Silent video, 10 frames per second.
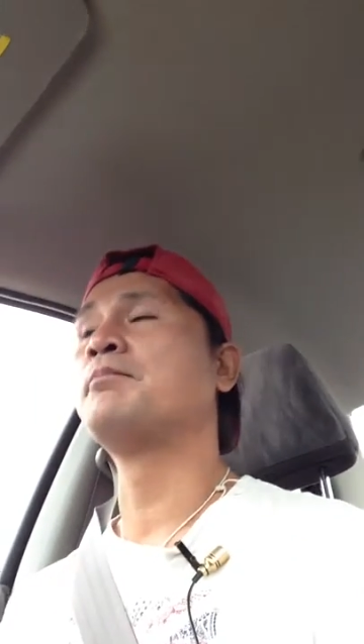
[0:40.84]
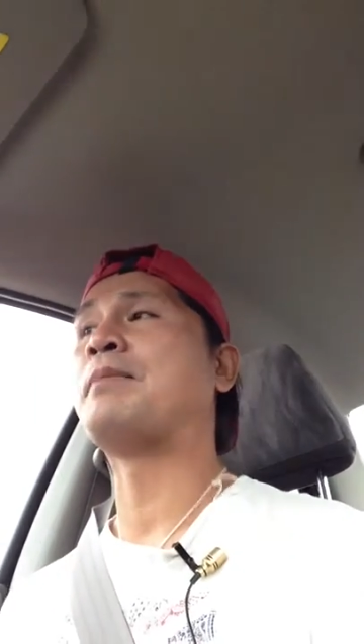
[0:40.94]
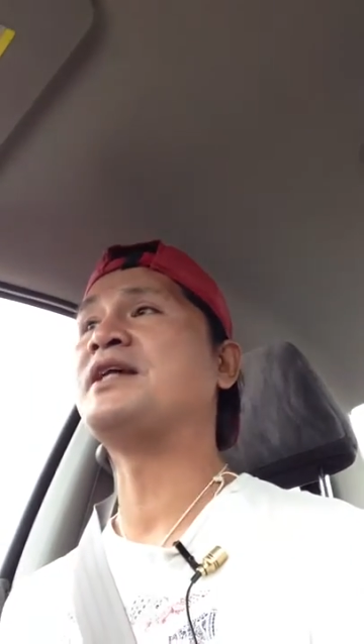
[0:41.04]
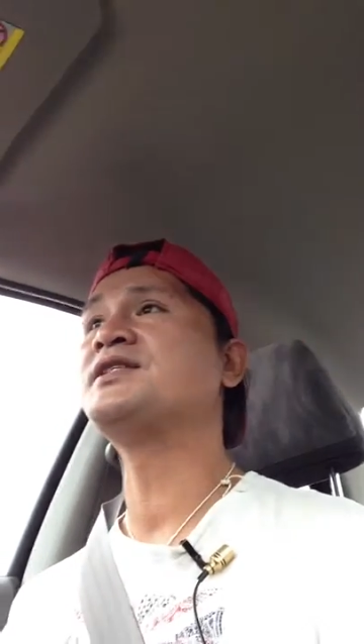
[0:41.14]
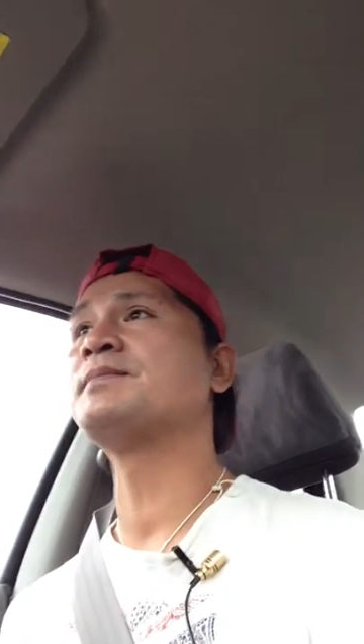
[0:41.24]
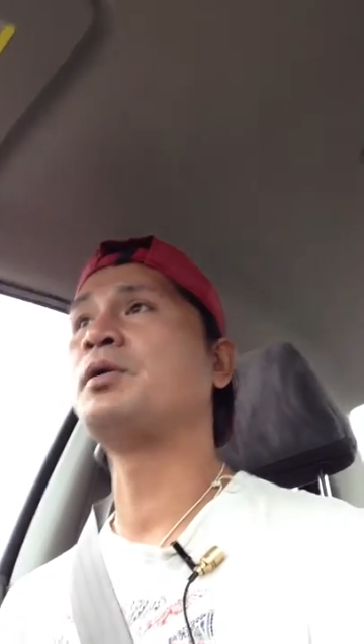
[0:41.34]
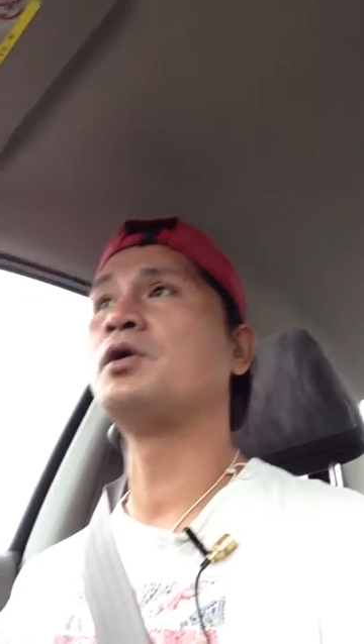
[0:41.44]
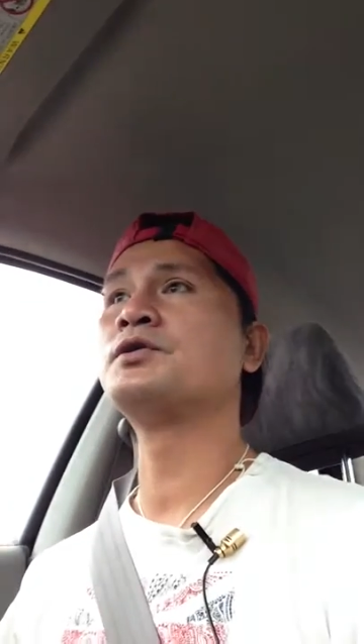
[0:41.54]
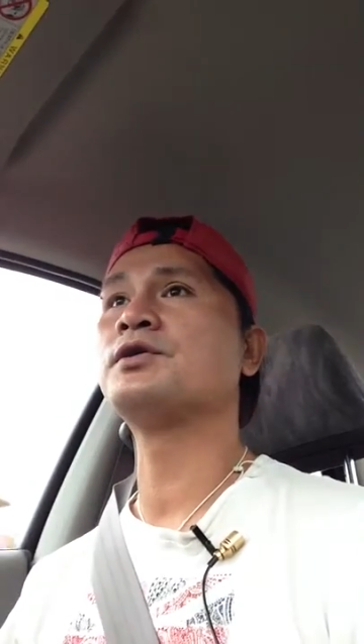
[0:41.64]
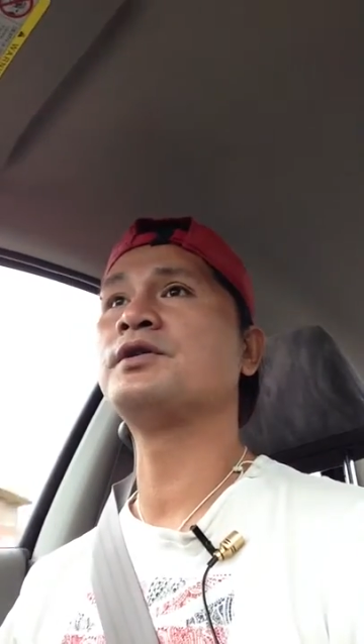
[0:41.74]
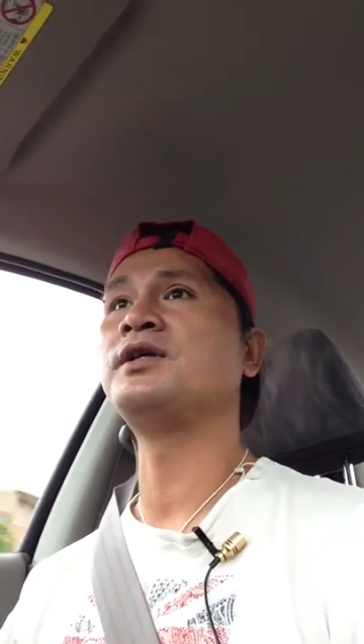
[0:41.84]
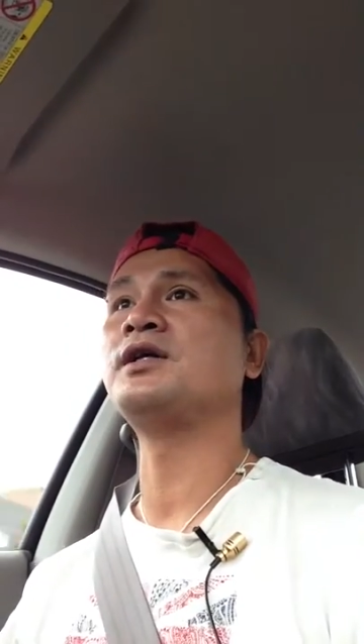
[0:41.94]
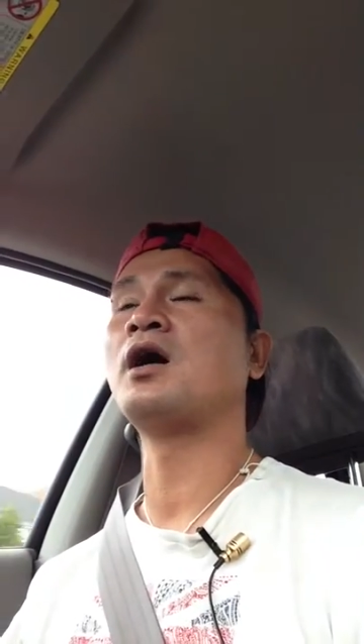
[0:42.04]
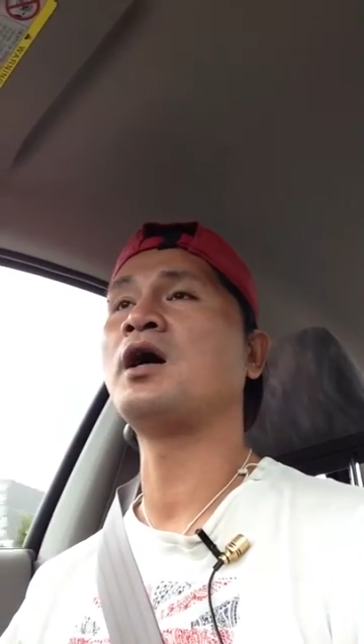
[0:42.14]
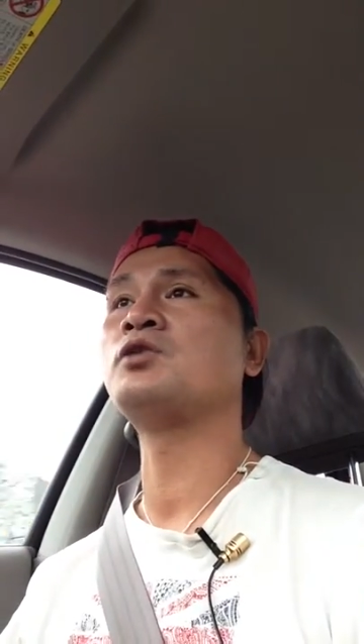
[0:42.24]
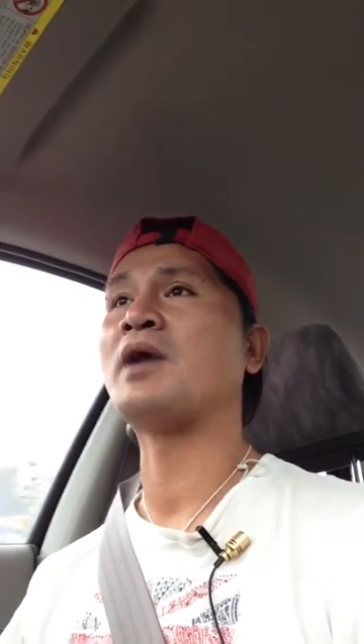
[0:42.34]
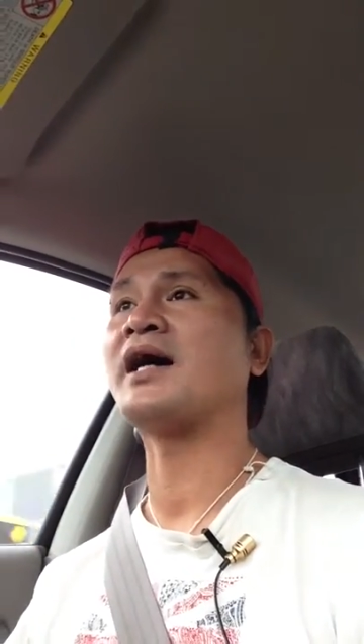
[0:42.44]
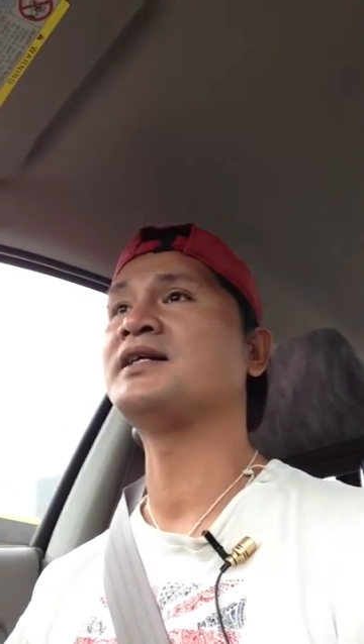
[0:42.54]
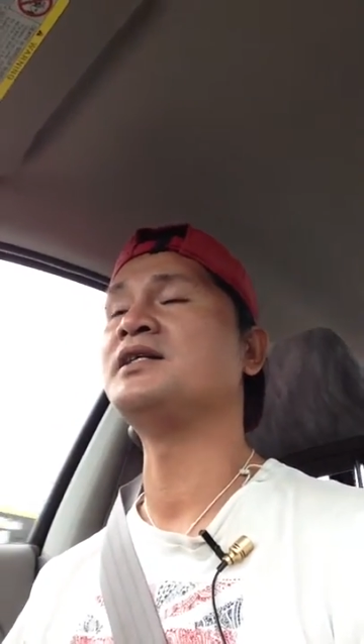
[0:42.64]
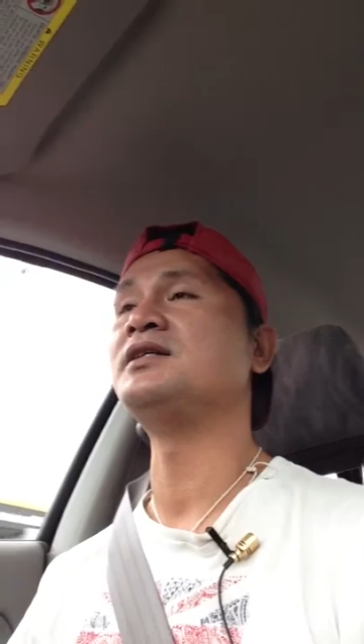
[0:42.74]
Based upon the
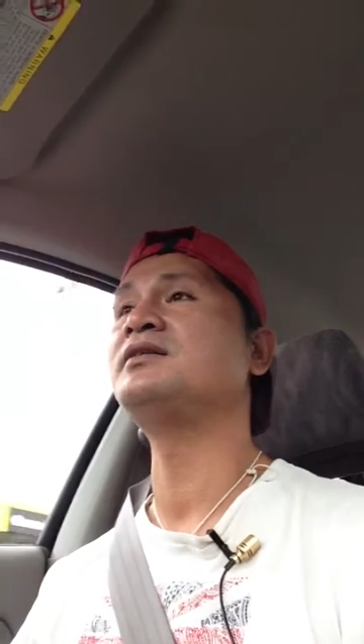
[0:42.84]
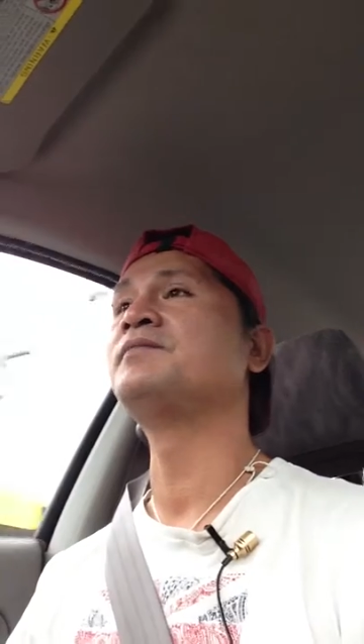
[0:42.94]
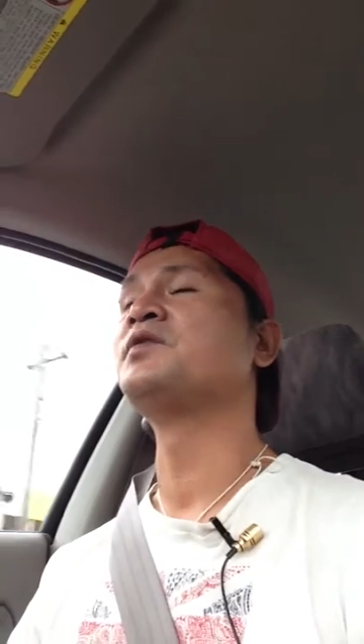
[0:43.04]
hierarchy,